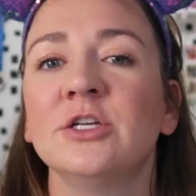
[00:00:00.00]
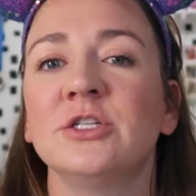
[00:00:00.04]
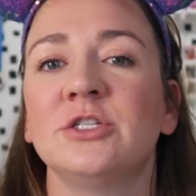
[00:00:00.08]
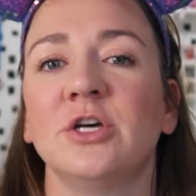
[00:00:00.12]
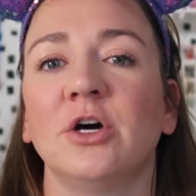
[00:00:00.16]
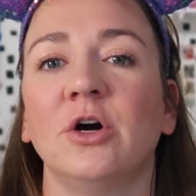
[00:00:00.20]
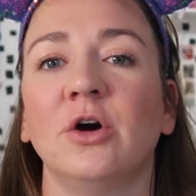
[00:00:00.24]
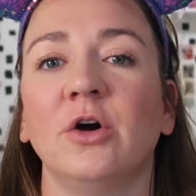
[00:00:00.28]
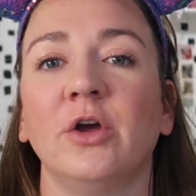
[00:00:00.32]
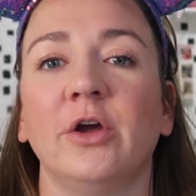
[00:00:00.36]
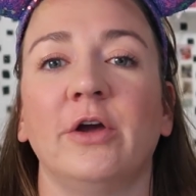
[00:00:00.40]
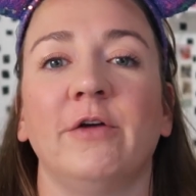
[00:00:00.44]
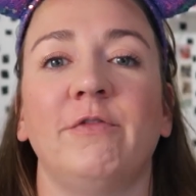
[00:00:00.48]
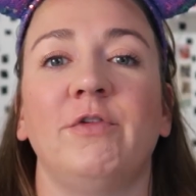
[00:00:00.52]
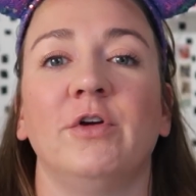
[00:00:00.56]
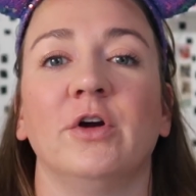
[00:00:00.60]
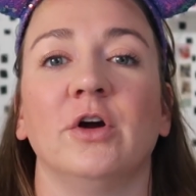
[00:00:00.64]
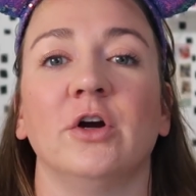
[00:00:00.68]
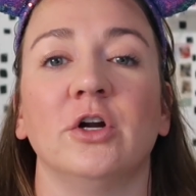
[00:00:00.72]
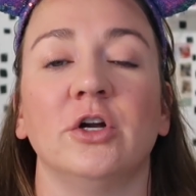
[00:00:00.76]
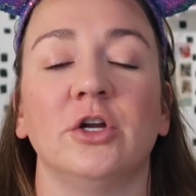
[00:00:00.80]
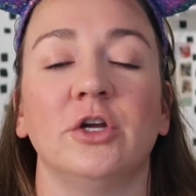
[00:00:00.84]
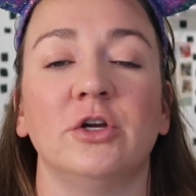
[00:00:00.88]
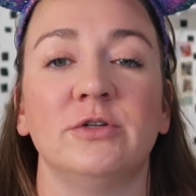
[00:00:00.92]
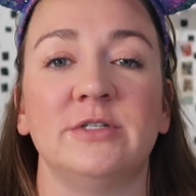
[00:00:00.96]
So if
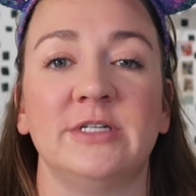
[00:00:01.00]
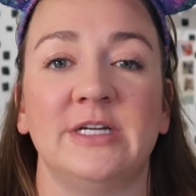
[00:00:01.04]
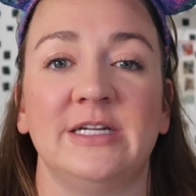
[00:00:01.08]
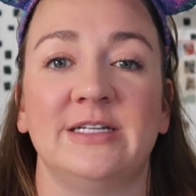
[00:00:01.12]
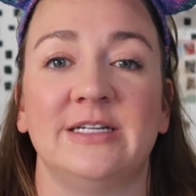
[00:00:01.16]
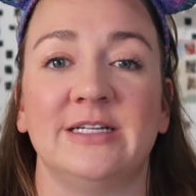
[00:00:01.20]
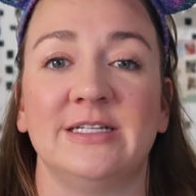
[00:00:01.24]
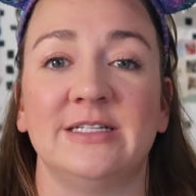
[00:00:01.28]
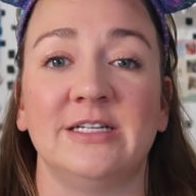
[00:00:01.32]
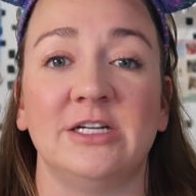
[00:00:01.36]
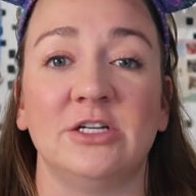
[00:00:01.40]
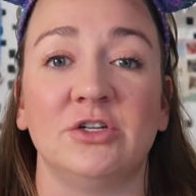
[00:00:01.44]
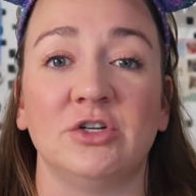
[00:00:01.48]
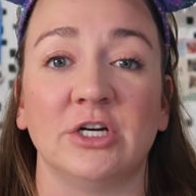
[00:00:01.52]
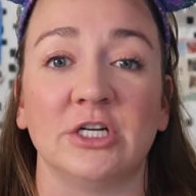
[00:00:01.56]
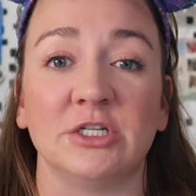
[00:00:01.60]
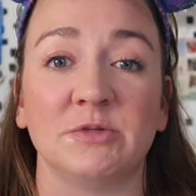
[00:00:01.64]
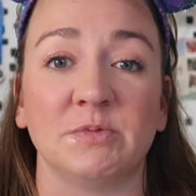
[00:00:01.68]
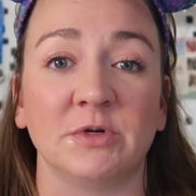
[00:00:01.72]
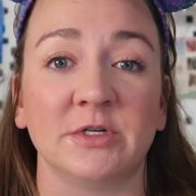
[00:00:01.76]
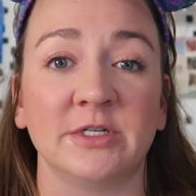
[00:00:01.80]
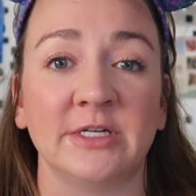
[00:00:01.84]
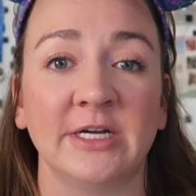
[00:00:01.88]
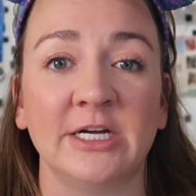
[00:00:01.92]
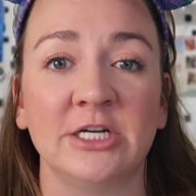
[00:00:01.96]
you're using Disney
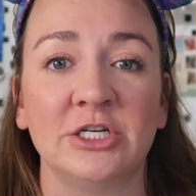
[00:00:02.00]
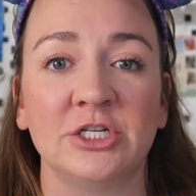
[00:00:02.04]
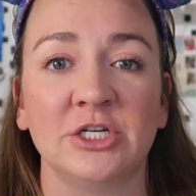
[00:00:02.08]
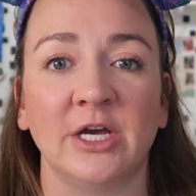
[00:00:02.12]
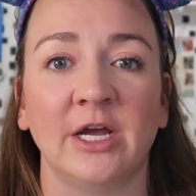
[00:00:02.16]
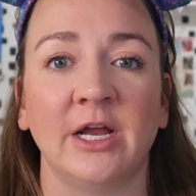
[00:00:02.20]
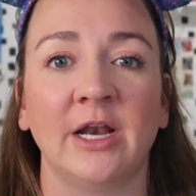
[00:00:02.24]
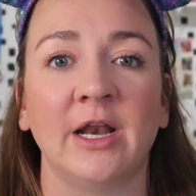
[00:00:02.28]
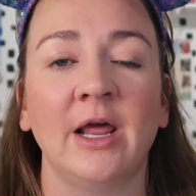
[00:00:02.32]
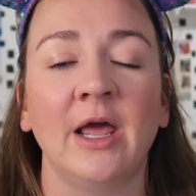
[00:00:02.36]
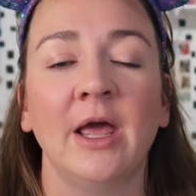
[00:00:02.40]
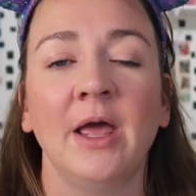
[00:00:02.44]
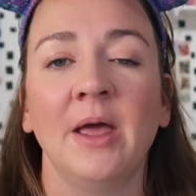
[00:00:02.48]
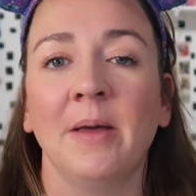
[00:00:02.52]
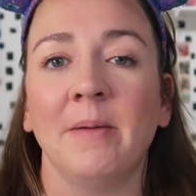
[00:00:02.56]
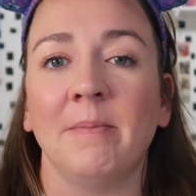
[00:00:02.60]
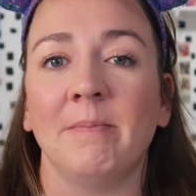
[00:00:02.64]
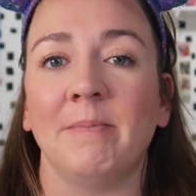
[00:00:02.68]
transportation,